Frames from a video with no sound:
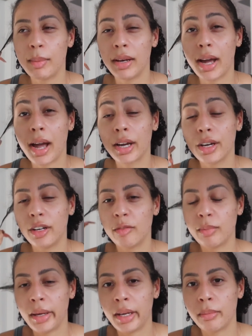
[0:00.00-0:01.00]
I mean, I could
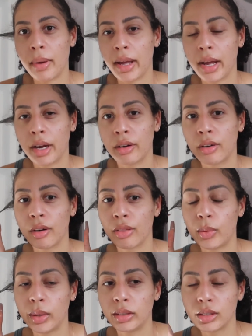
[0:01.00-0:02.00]
have made my hair
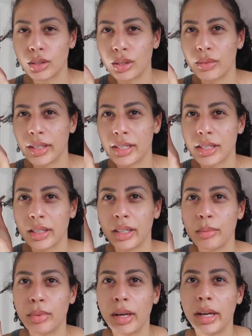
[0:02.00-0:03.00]
growth oils so
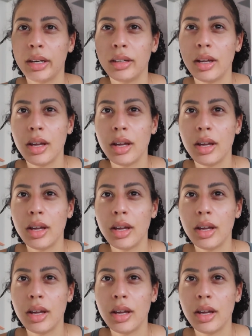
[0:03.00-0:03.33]
easily, but